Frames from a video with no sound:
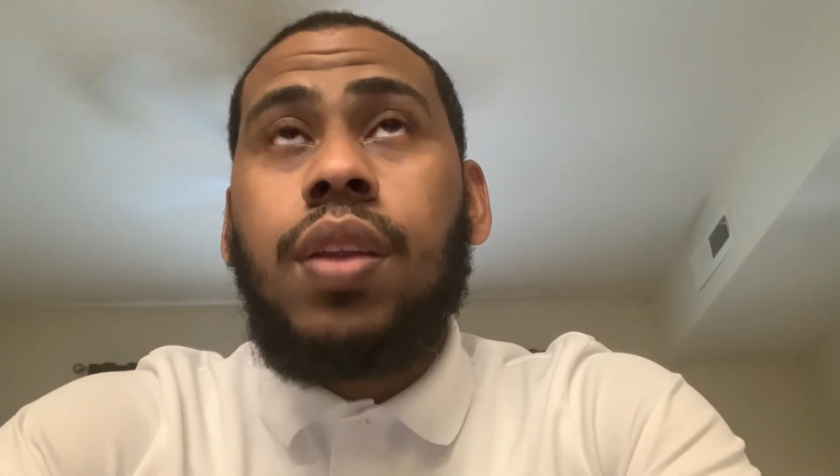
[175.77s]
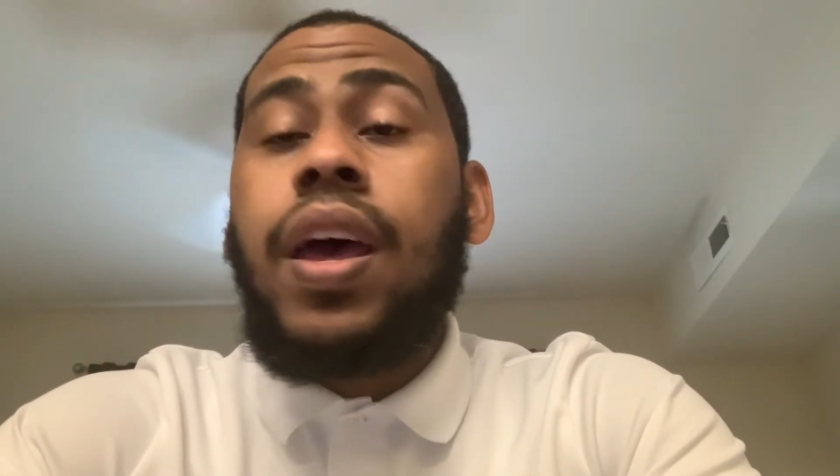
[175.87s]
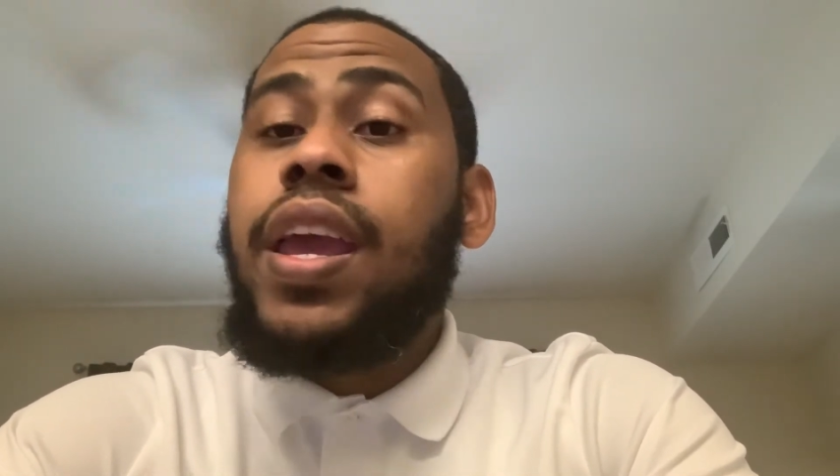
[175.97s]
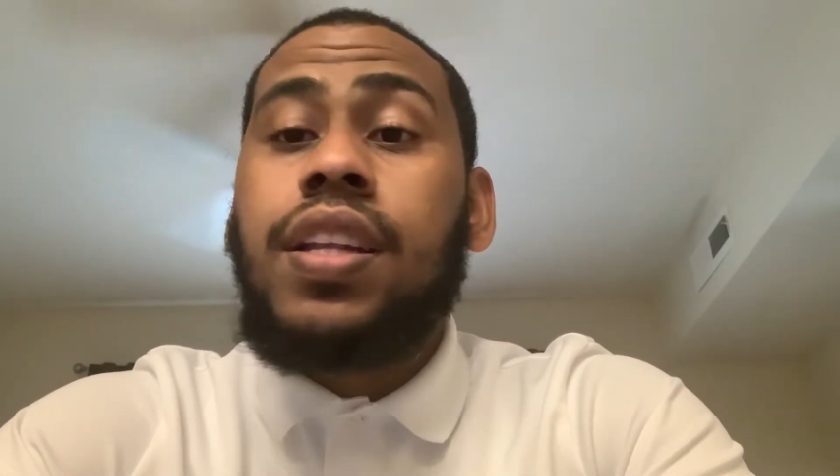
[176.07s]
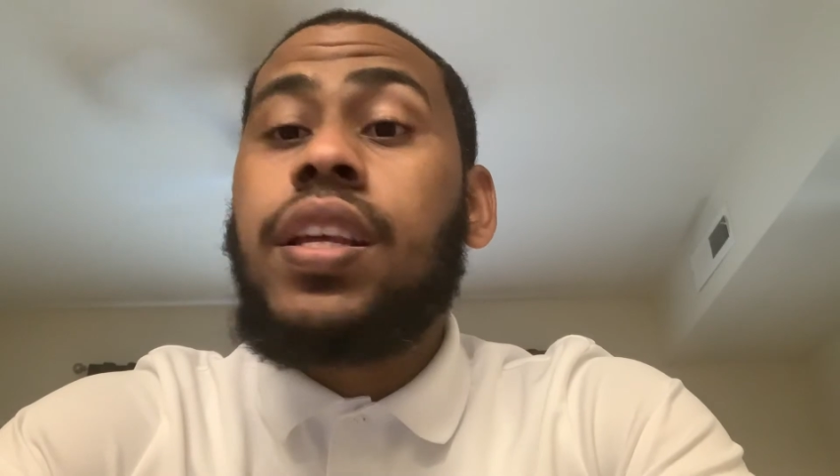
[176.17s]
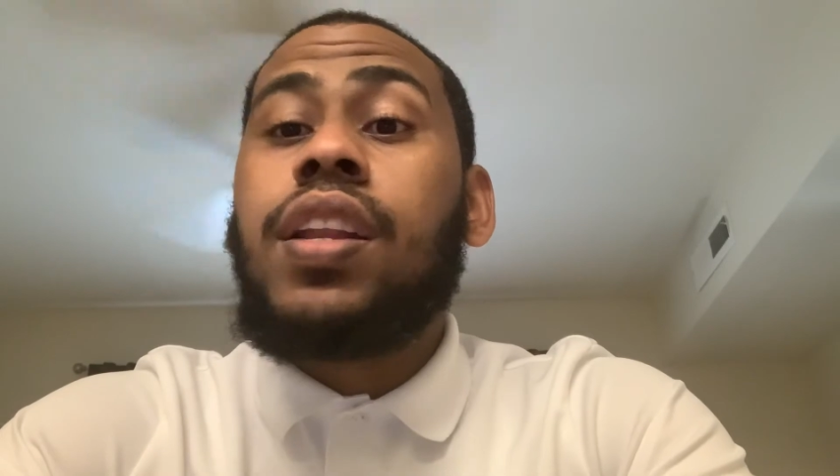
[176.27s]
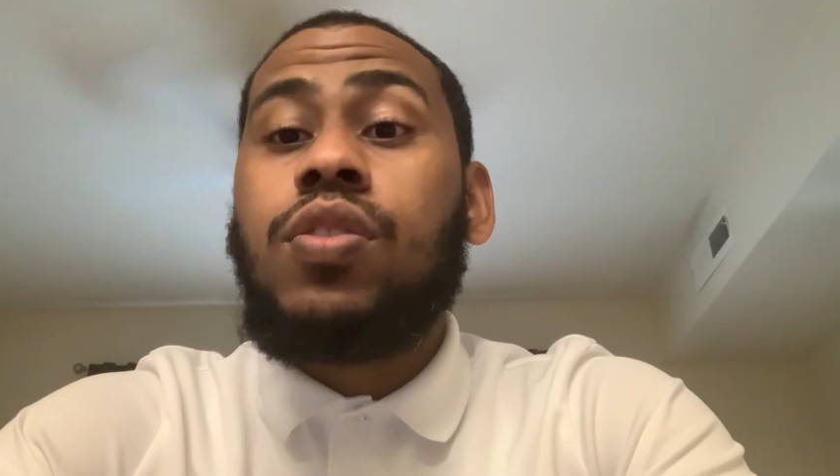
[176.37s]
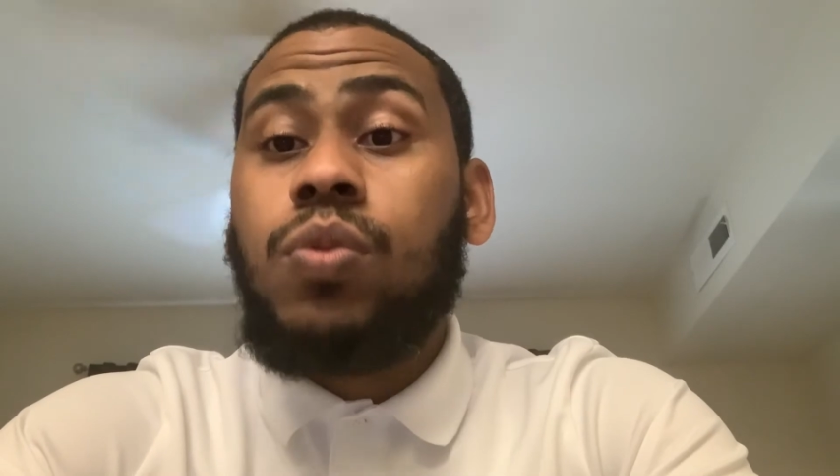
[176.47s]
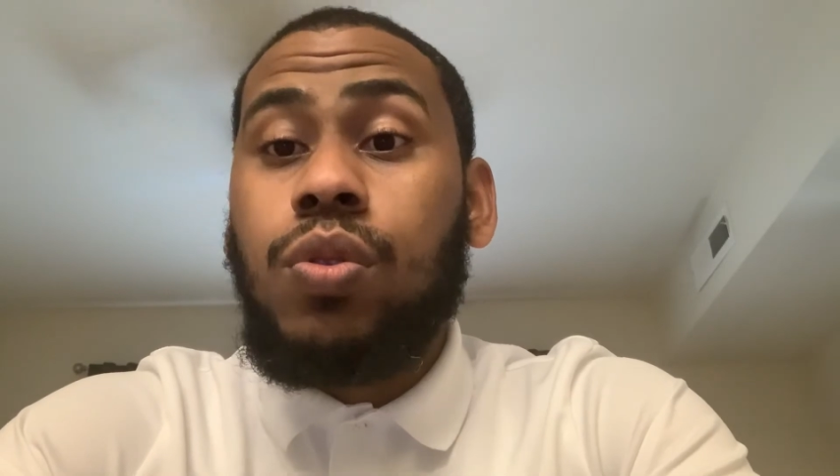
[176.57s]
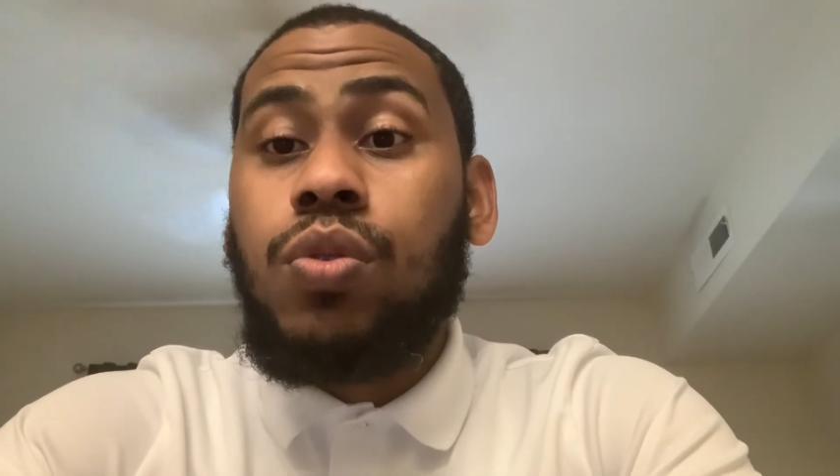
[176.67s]
I ain't
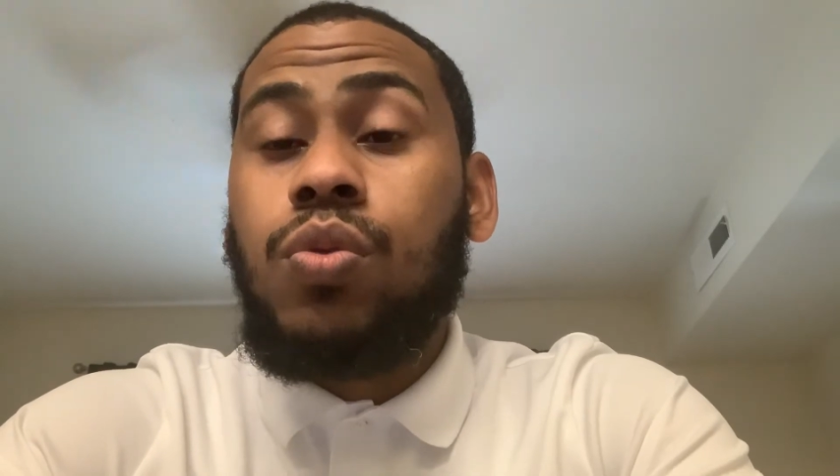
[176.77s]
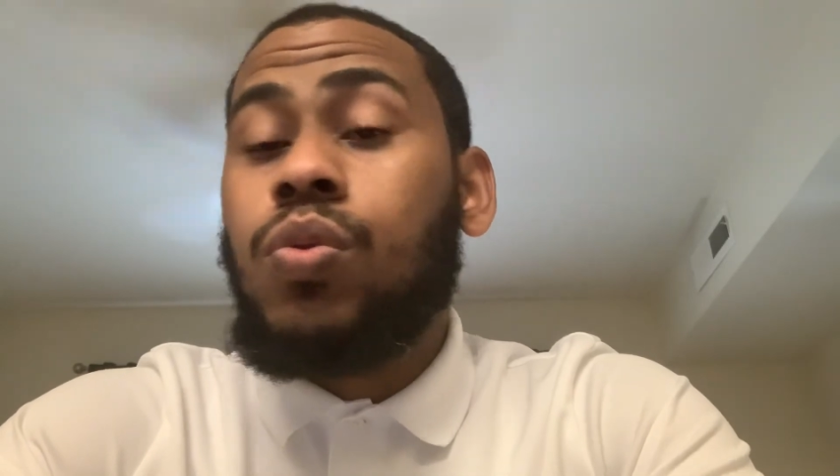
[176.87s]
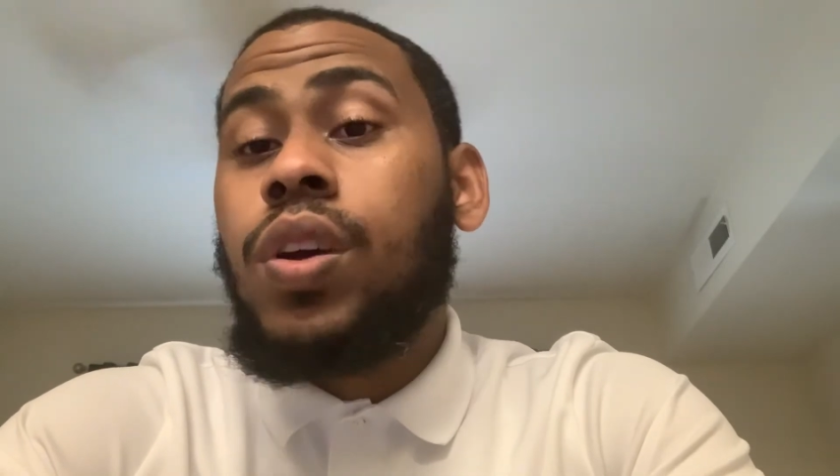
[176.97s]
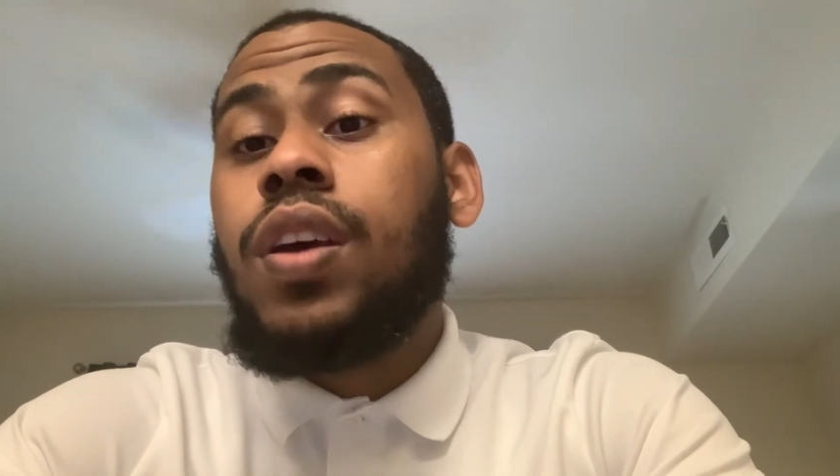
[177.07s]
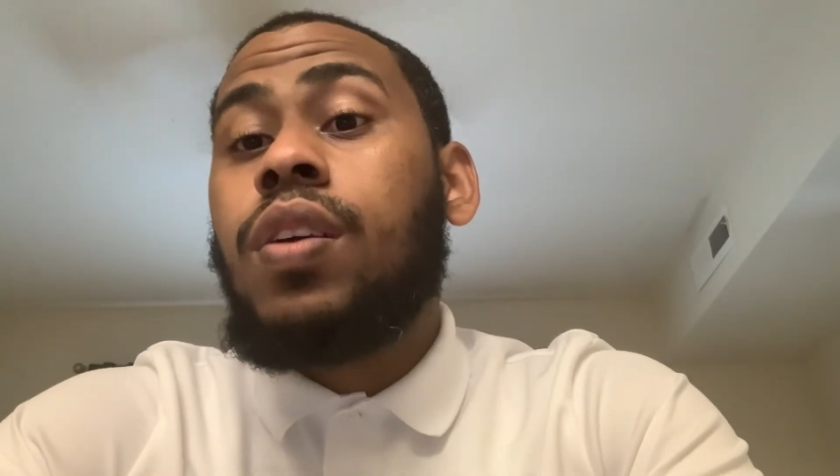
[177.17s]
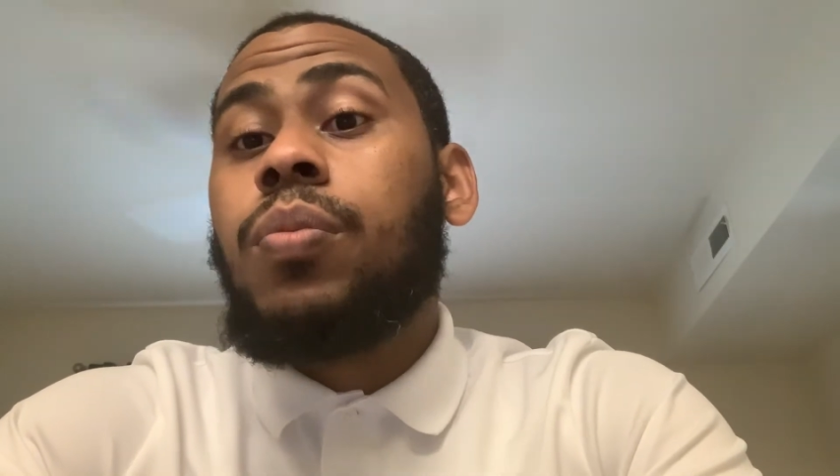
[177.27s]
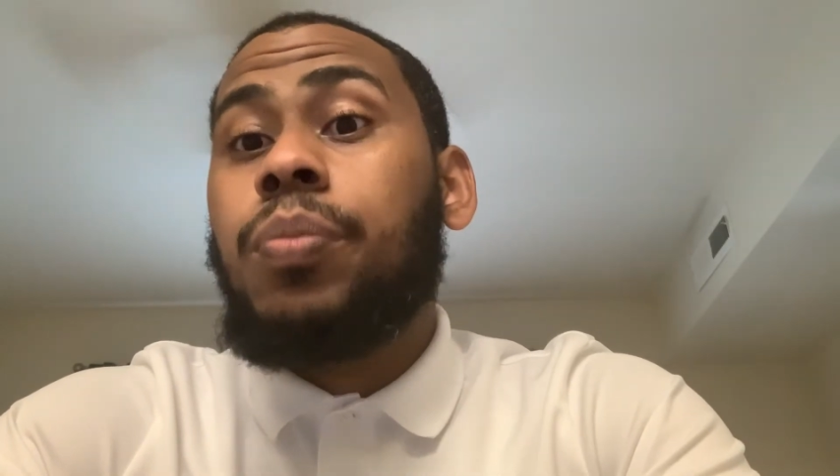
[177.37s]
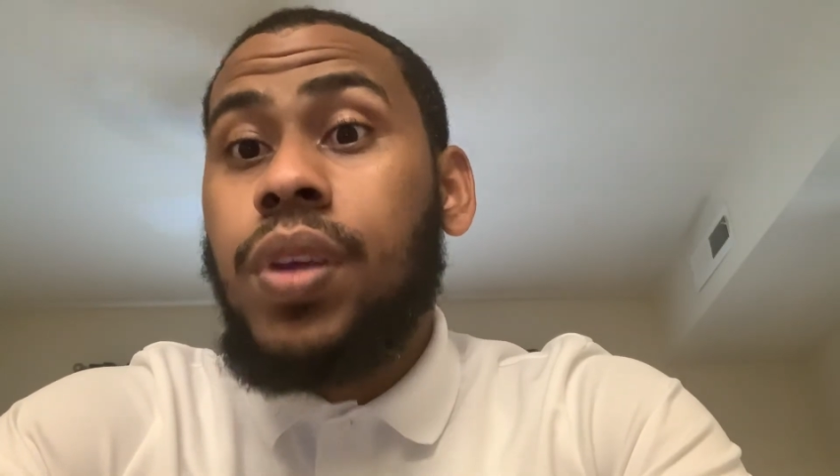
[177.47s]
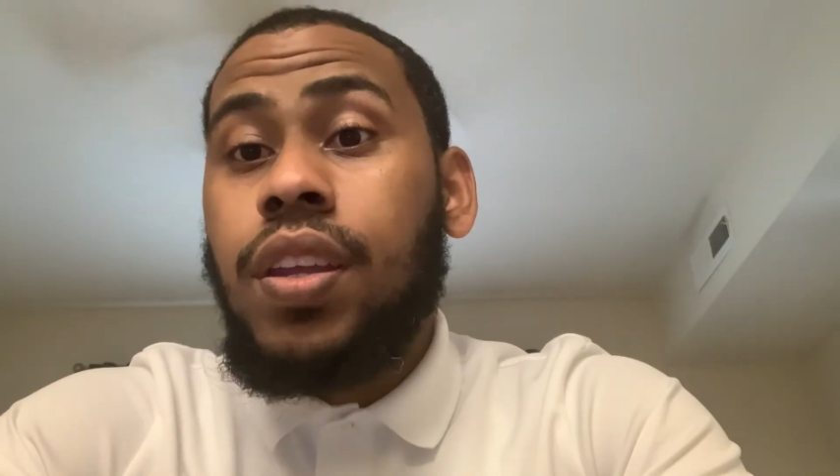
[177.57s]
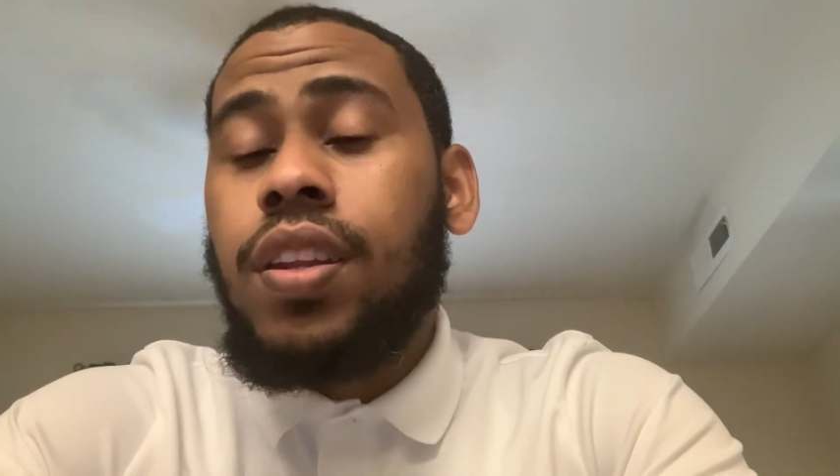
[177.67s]
telling you what to do.
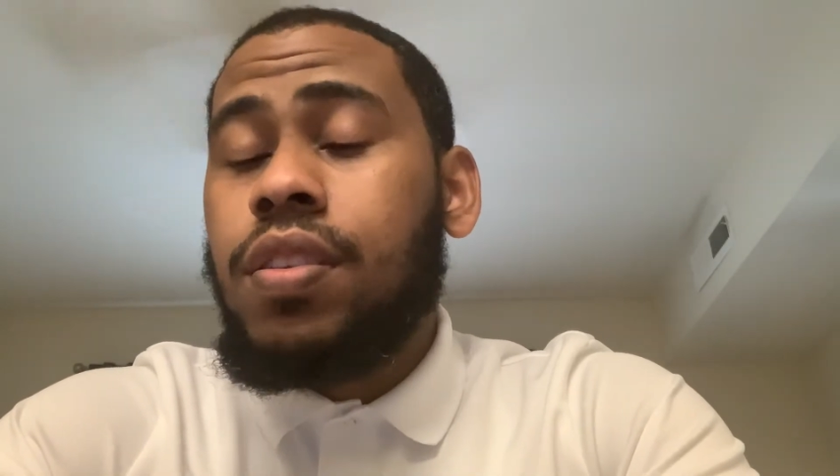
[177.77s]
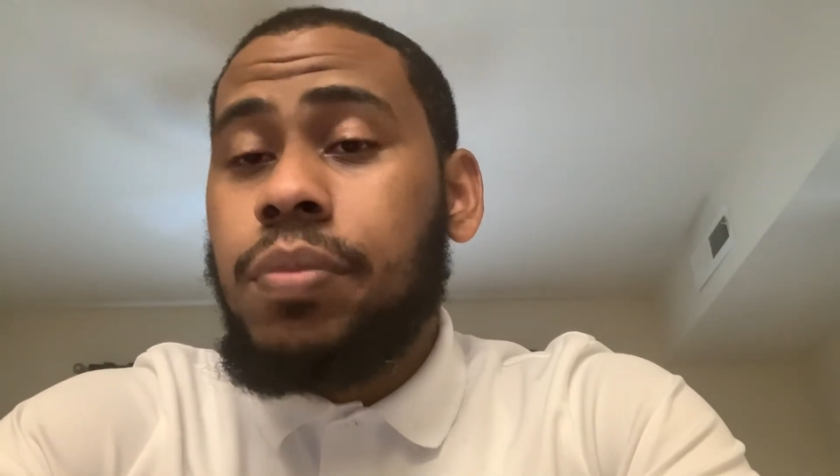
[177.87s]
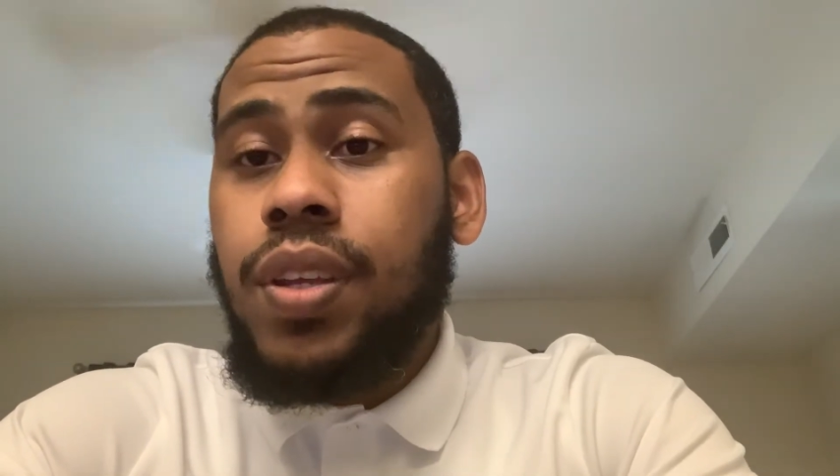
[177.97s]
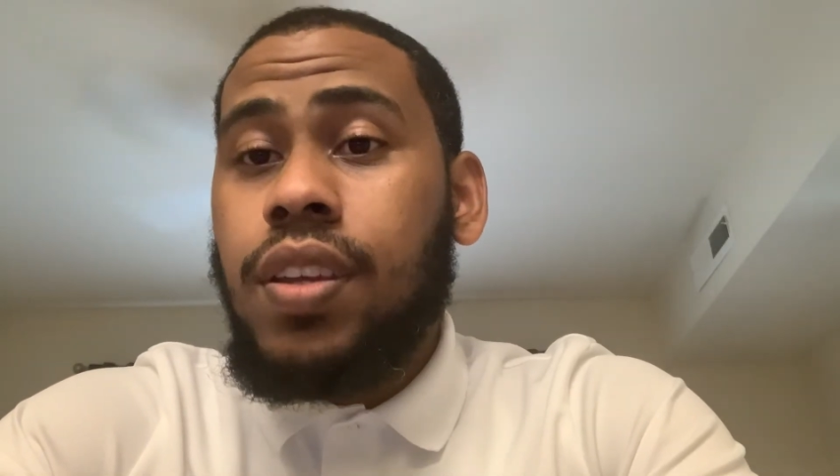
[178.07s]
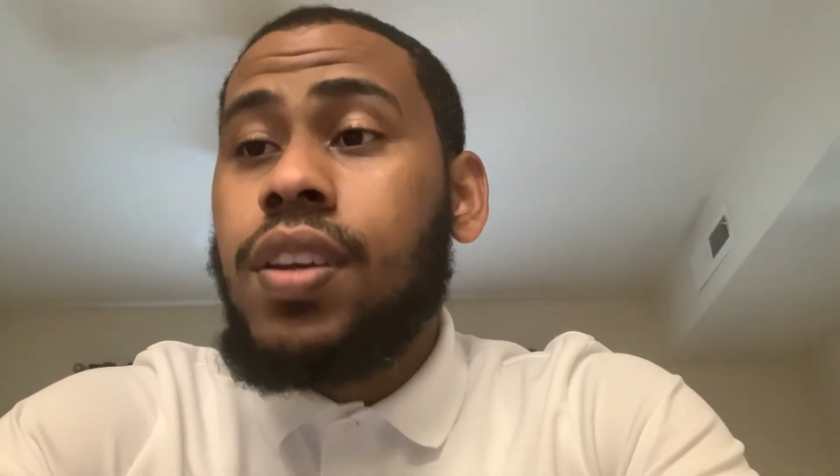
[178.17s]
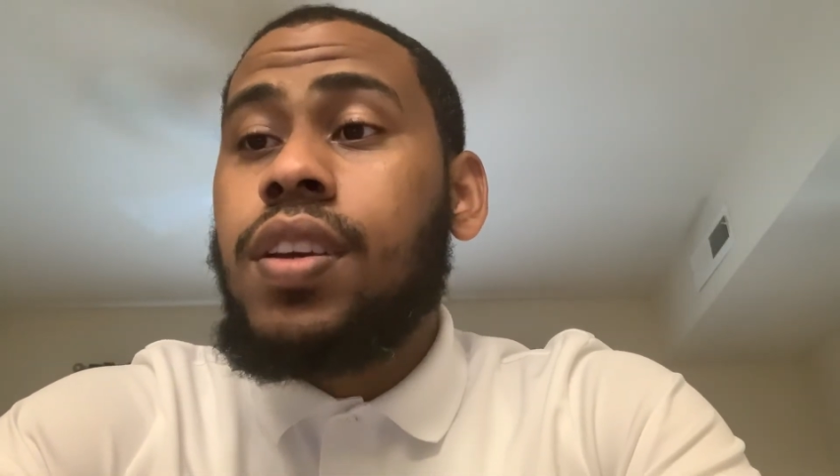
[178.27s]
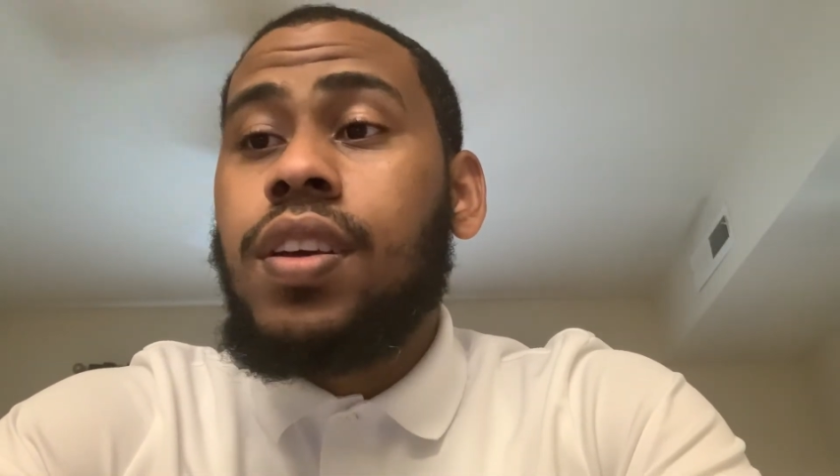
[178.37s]
This is me.